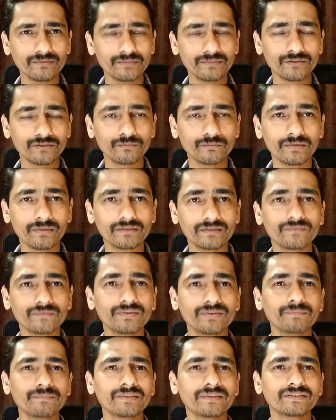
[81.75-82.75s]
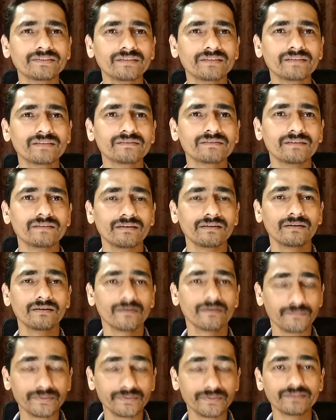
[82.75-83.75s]
B2, but we mention as
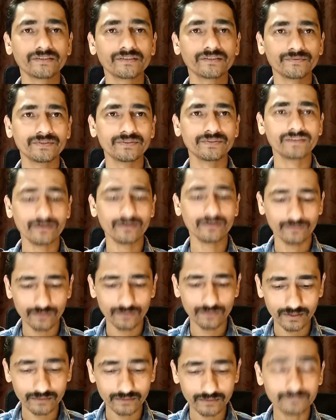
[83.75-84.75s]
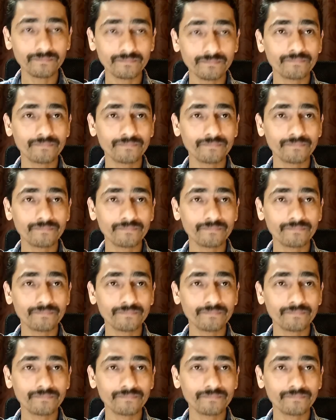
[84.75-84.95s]
business visa. Okay,